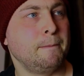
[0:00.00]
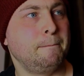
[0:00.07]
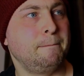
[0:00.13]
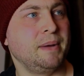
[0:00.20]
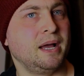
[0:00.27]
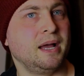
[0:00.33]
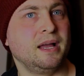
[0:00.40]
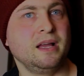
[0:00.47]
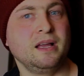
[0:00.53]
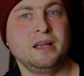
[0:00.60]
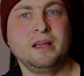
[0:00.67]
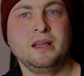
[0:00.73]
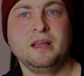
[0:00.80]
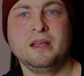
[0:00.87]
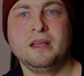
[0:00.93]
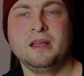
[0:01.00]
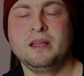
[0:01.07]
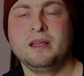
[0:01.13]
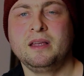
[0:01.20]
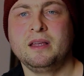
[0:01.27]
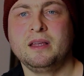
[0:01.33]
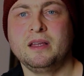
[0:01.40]
But
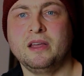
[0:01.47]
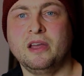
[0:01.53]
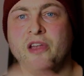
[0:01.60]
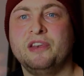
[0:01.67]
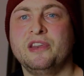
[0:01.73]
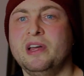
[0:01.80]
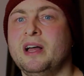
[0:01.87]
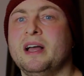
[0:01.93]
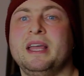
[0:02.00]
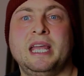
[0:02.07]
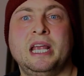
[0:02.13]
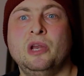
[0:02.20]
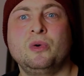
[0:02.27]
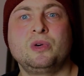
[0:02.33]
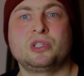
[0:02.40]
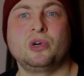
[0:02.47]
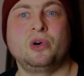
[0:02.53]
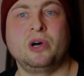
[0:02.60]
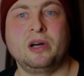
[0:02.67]
at night it looks